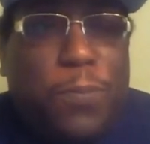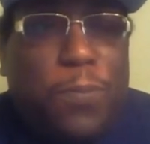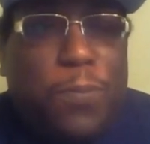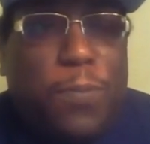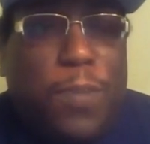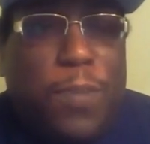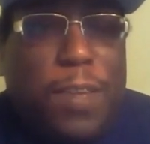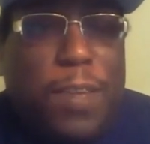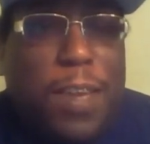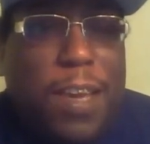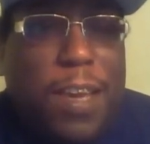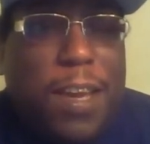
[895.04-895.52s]

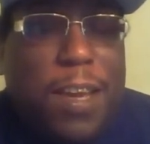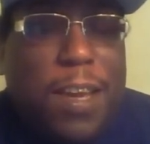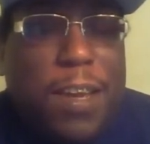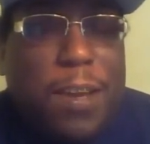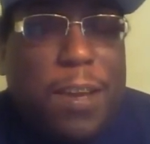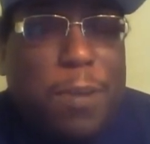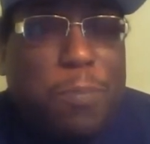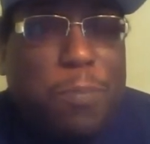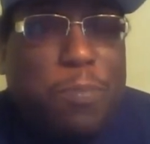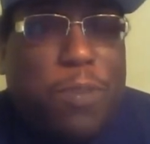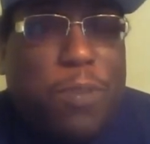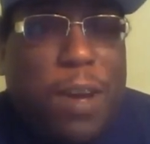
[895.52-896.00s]

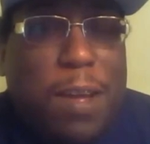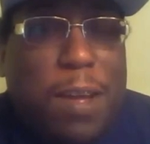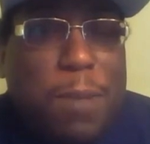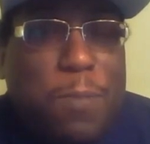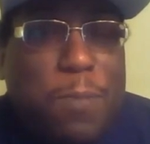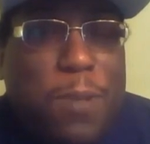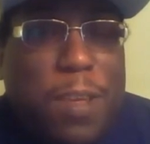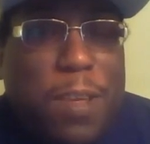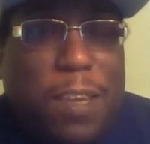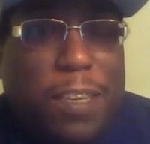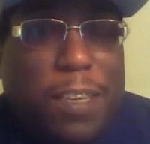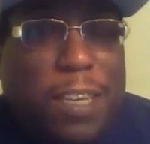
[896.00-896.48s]
Yeah,
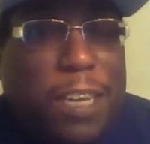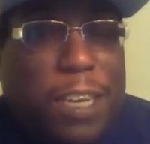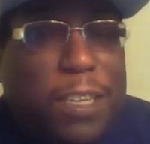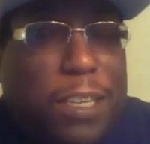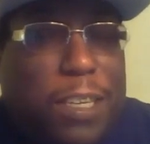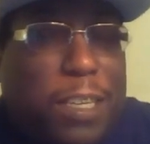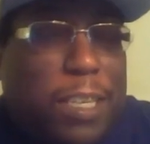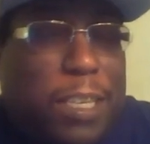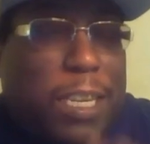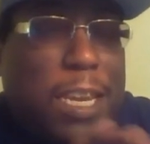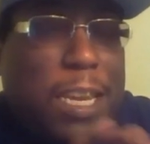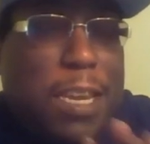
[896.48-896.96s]
probably
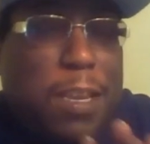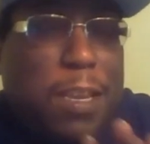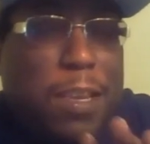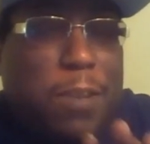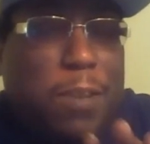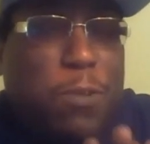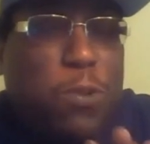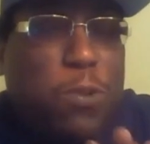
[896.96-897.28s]
because see,